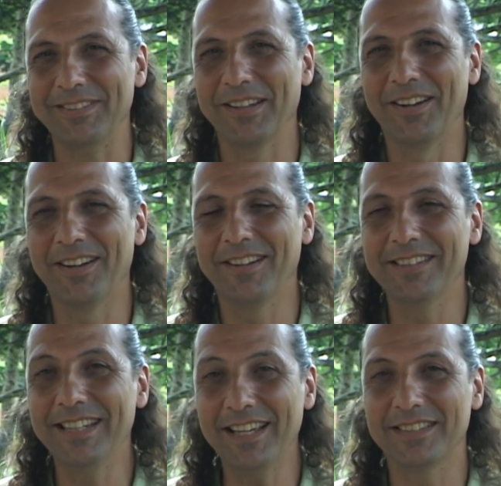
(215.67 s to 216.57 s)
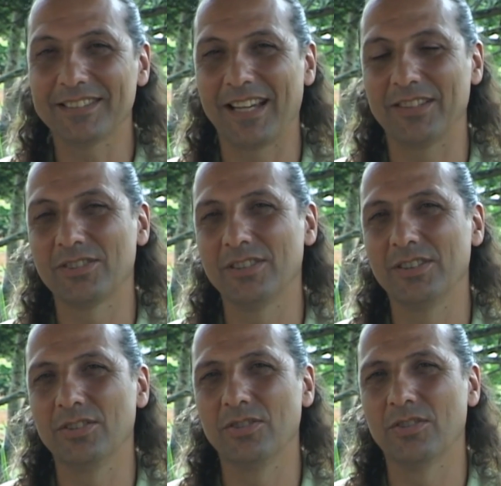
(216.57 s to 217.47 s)
Yes,
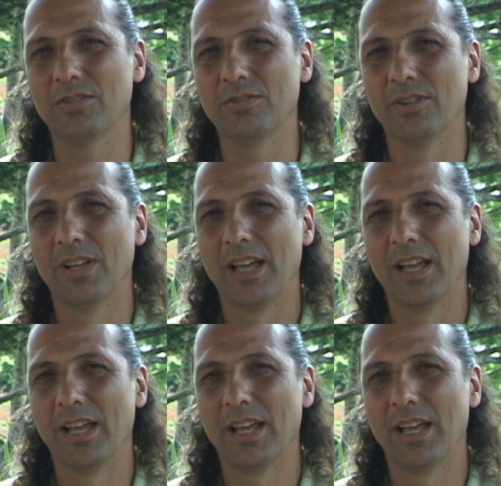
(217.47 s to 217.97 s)
actually, you know,